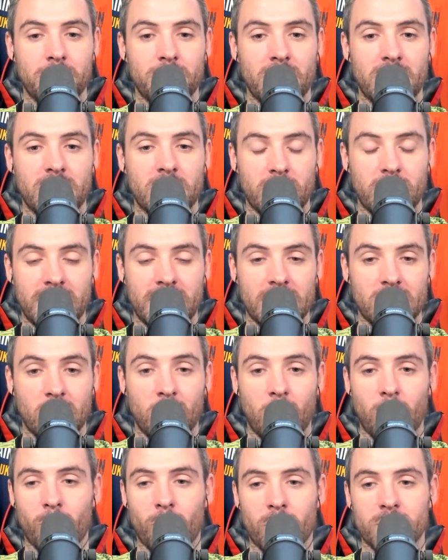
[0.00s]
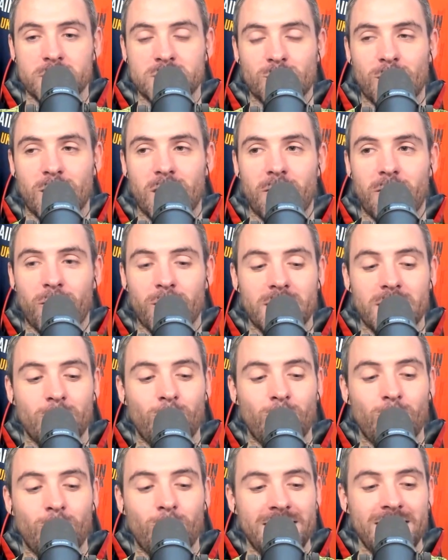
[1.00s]
you know, he had a long road to recovery.
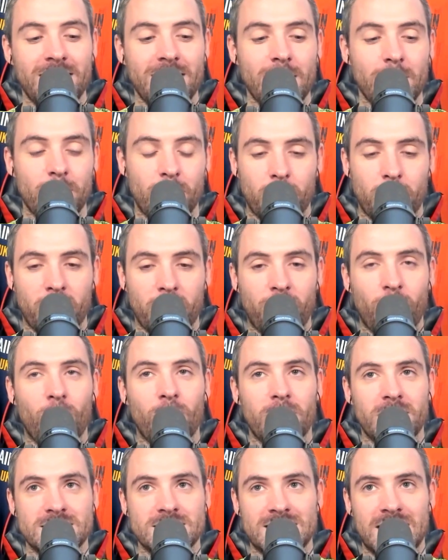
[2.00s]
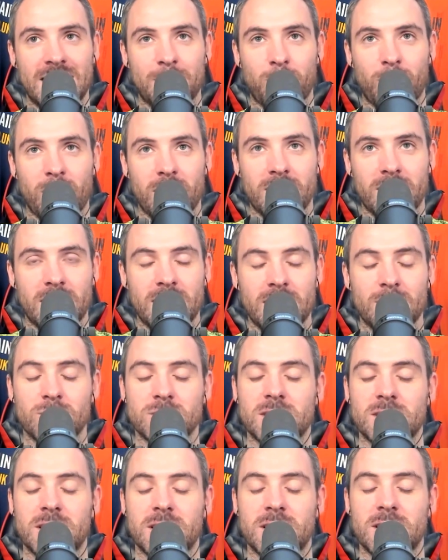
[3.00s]
And but before his leg break, he
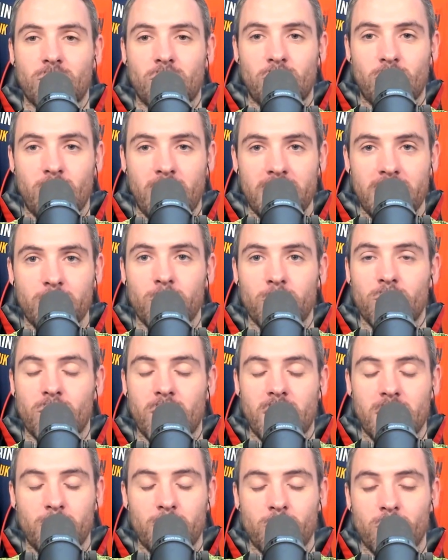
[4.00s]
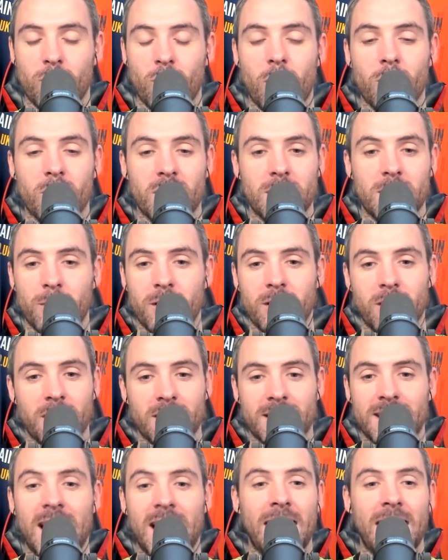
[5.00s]
was an incredible goalkeeper.
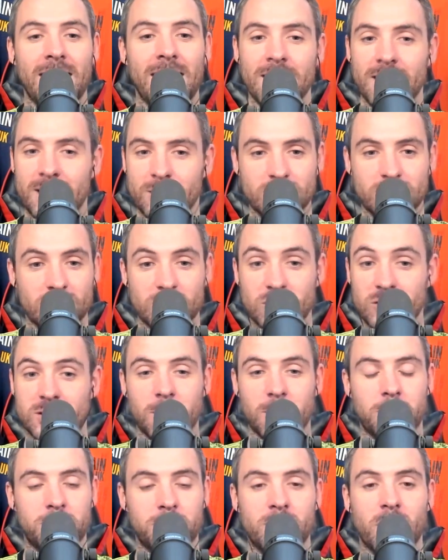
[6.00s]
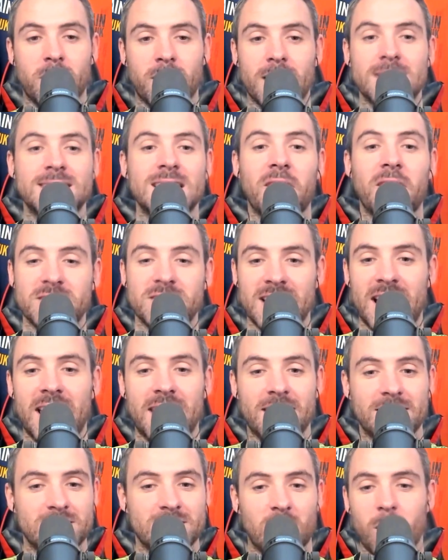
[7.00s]
Like He was just a David De
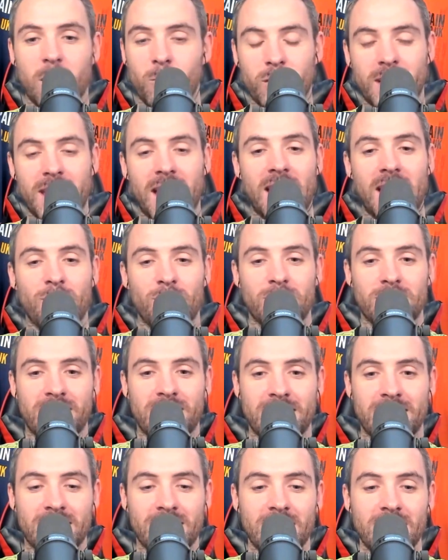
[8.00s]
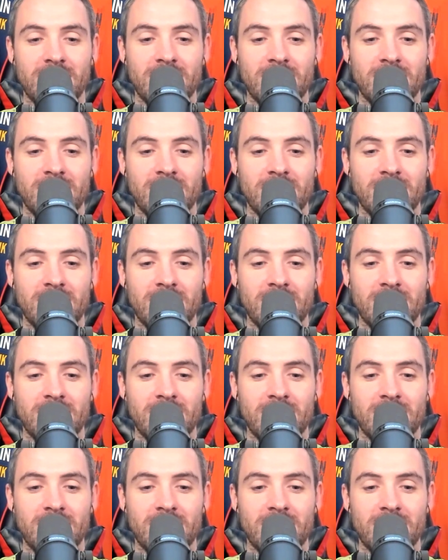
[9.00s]
Gea type, would get everything.